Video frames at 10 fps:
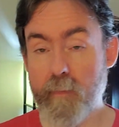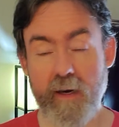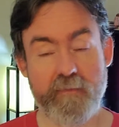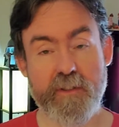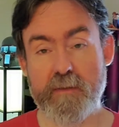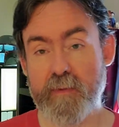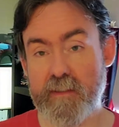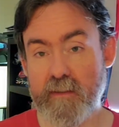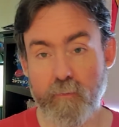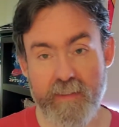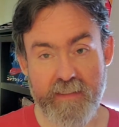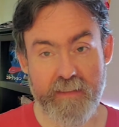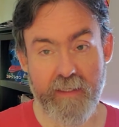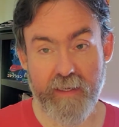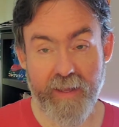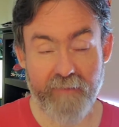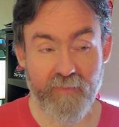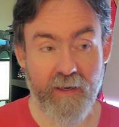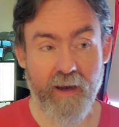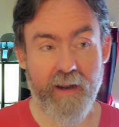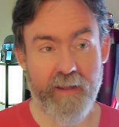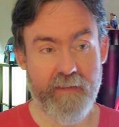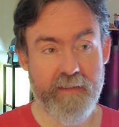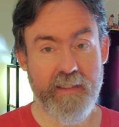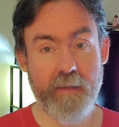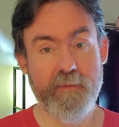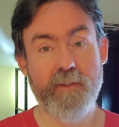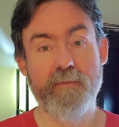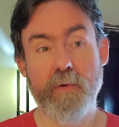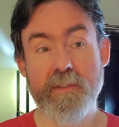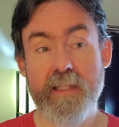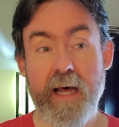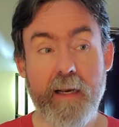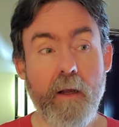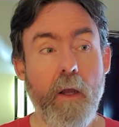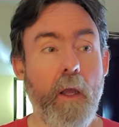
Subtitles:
and I've just been so busy that I have not had the time to devote to that.